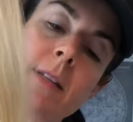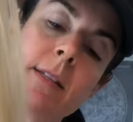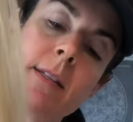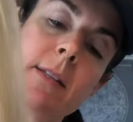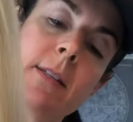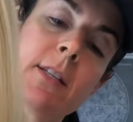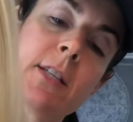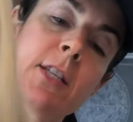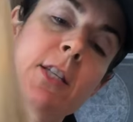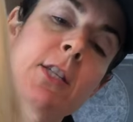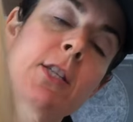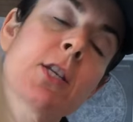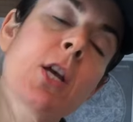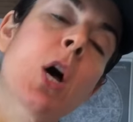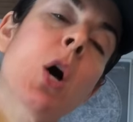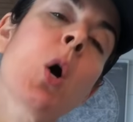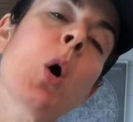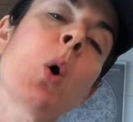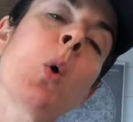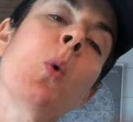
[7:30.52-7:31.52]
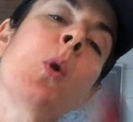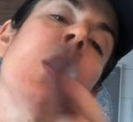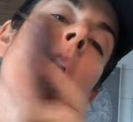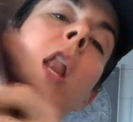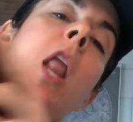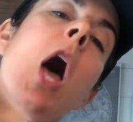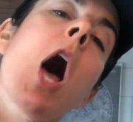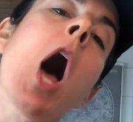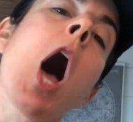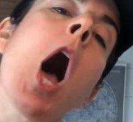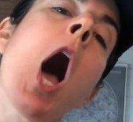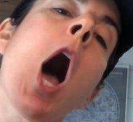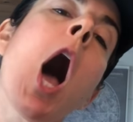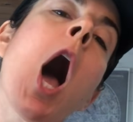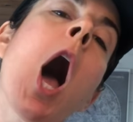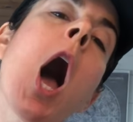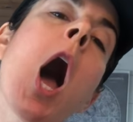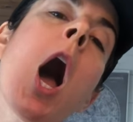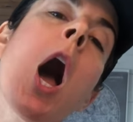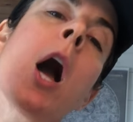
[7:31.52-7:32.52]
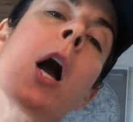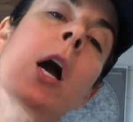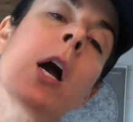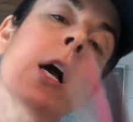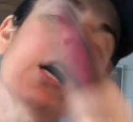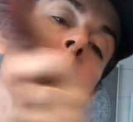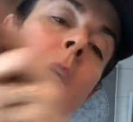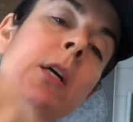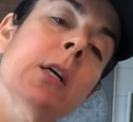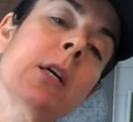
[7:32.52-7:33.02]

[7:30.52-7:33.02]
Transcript: it's so long.